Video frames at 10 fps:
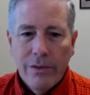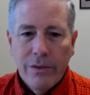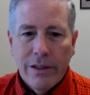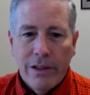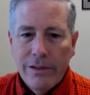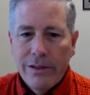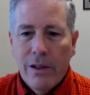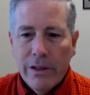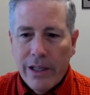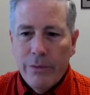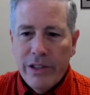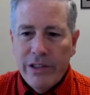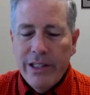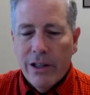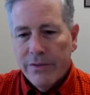Well, okay, we
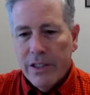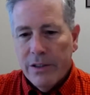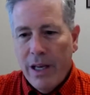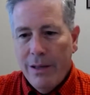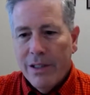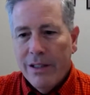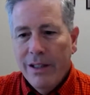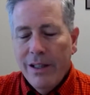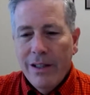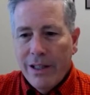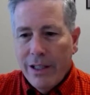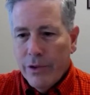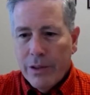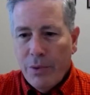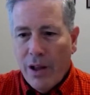see Arvin's payment. It
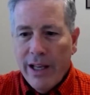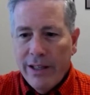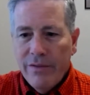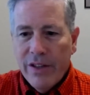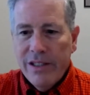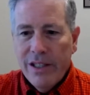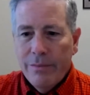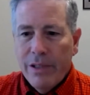was applied in Vista,